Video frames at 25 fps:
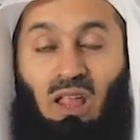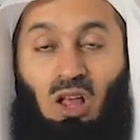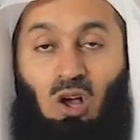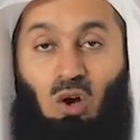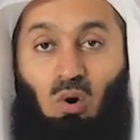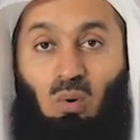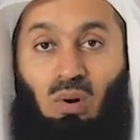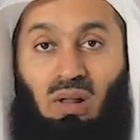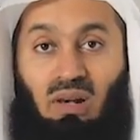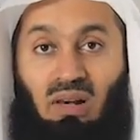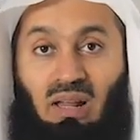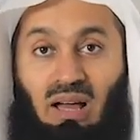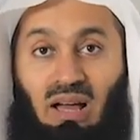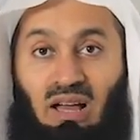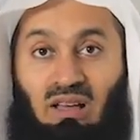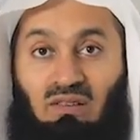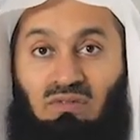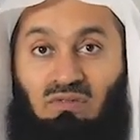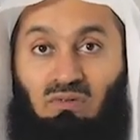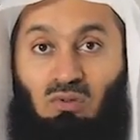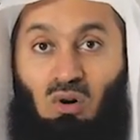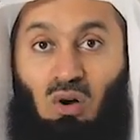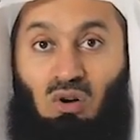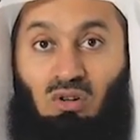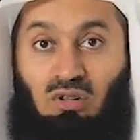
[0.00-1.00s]
Oh Allah,
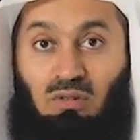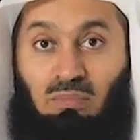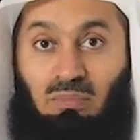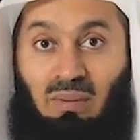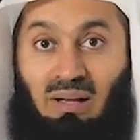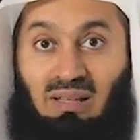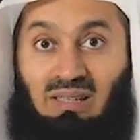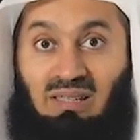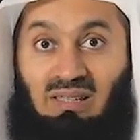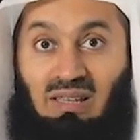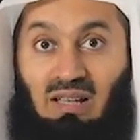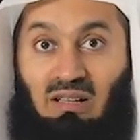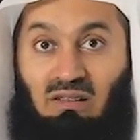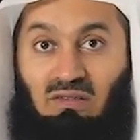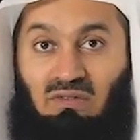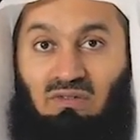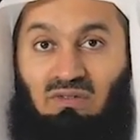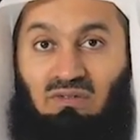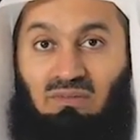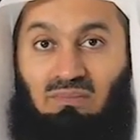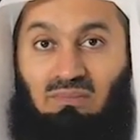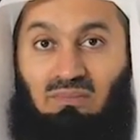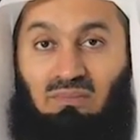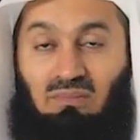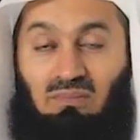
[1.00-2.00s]
I've wronged myself.